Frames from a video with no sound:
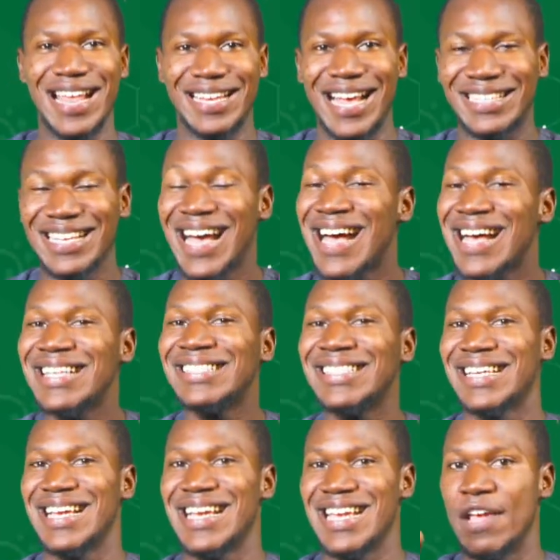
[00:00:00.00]
that has
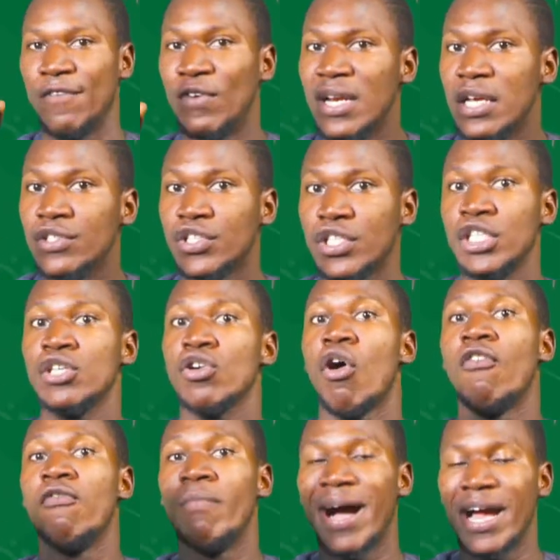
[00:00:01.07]
a valency
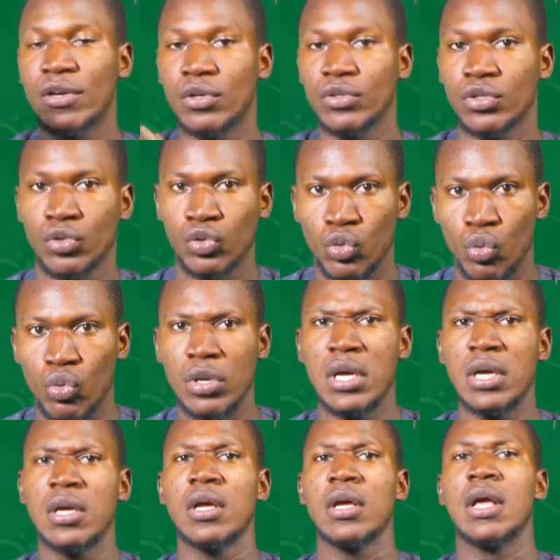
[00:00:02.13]
of -2.
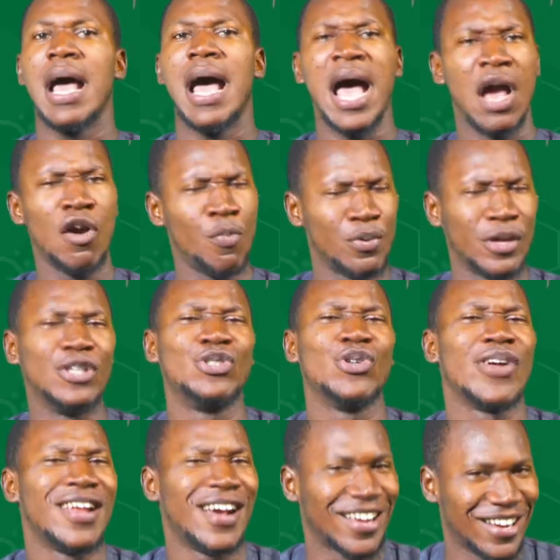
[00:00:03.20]
I hope you
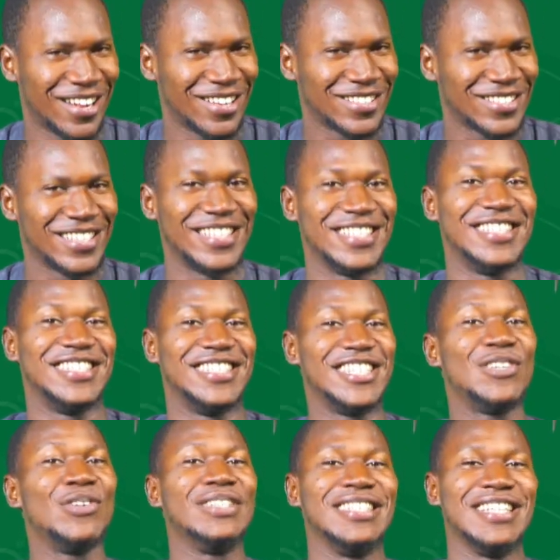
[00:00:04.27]
enjoyed that class. See
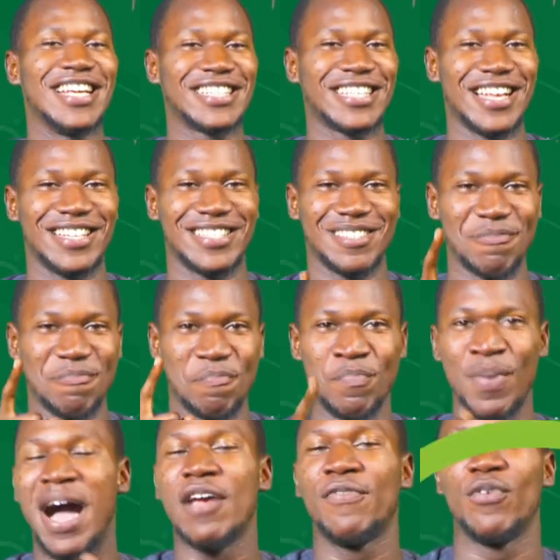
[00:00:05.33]
you in the next class. Bye